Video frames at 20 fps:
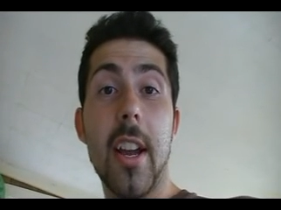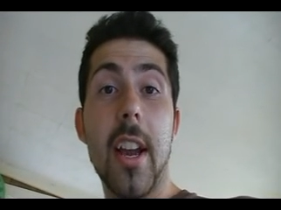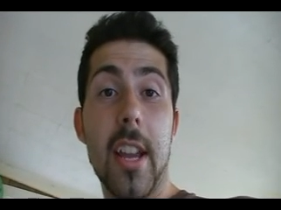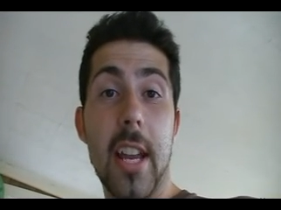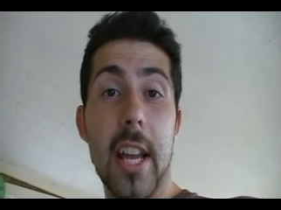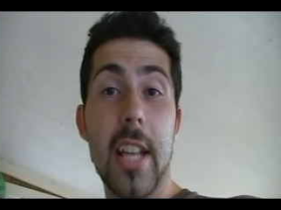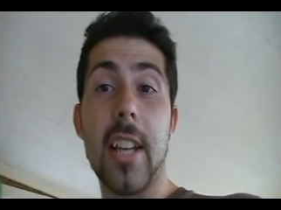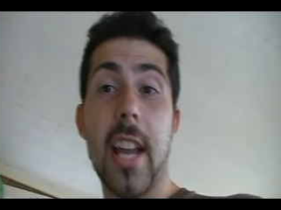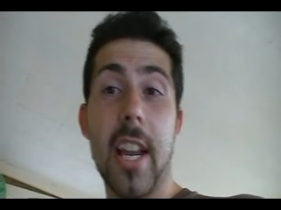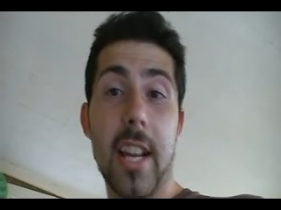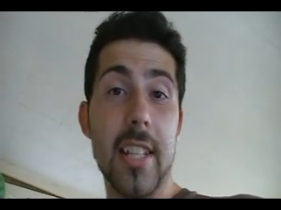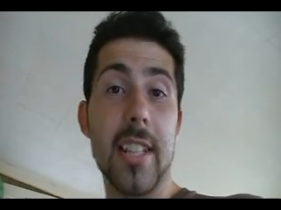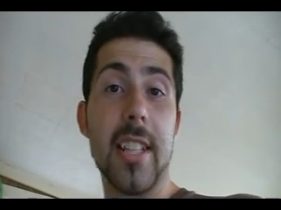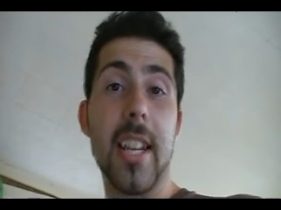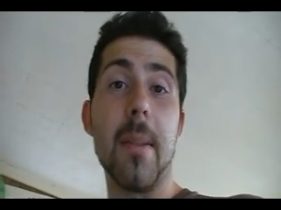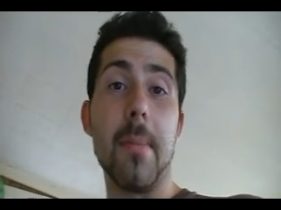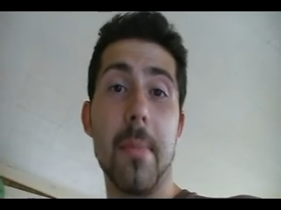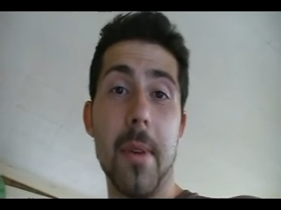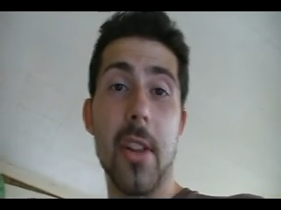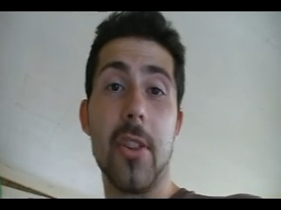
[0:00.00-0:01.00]
Yes, I can
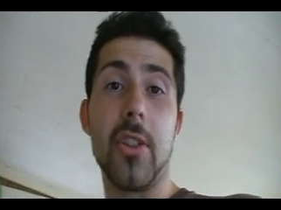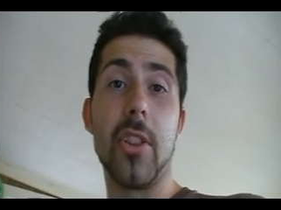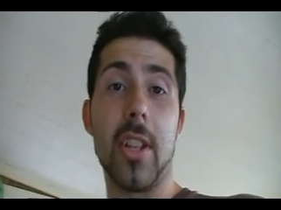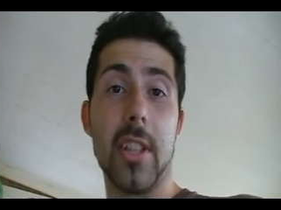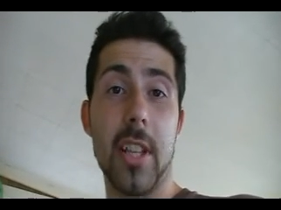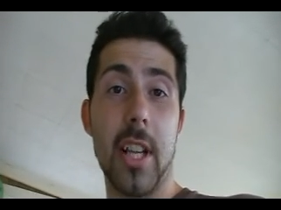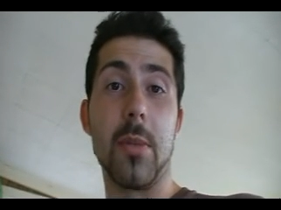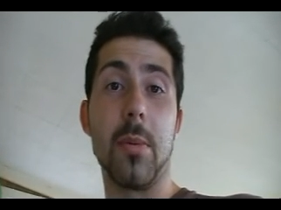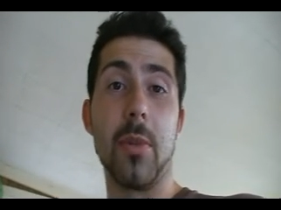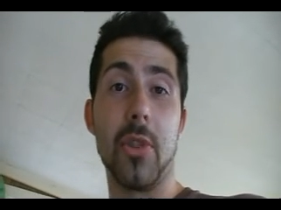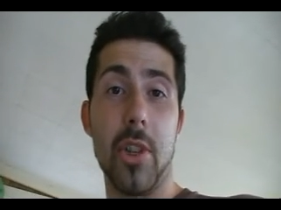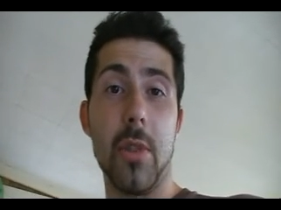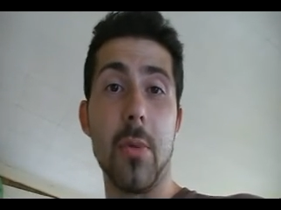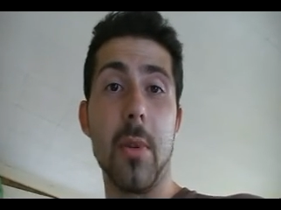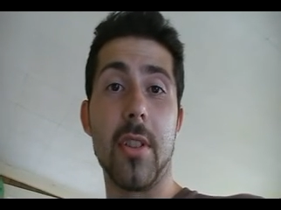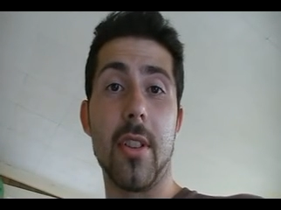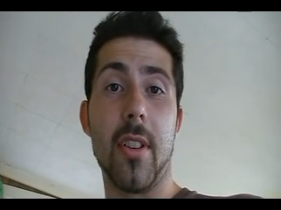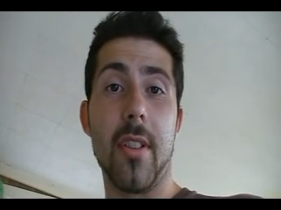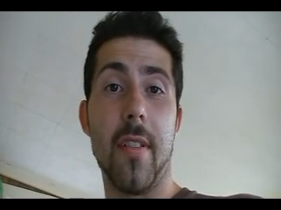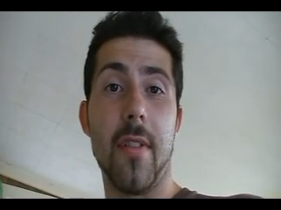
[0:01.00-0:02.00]
say bitch because that's what she
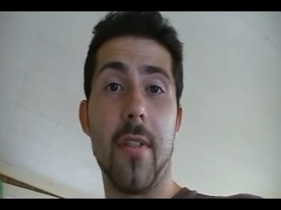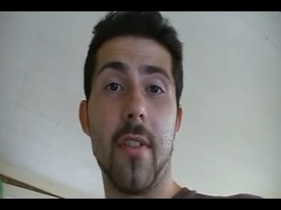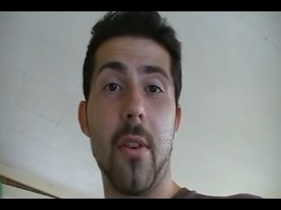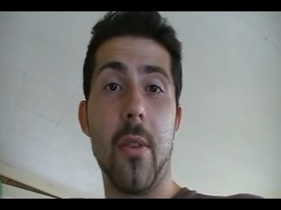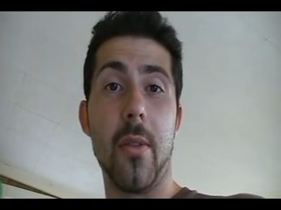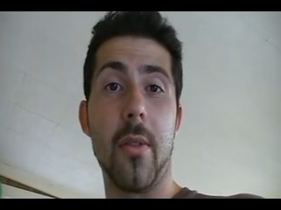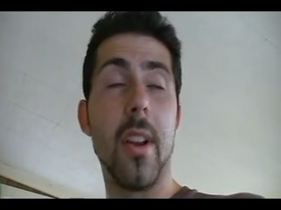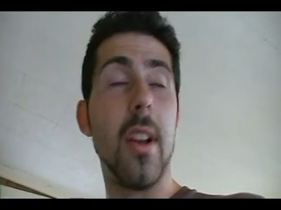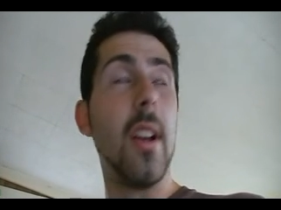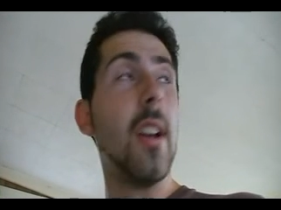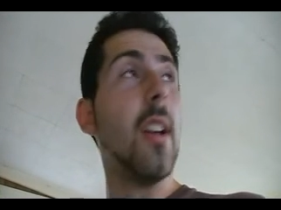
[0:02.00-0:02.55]
was on the phone.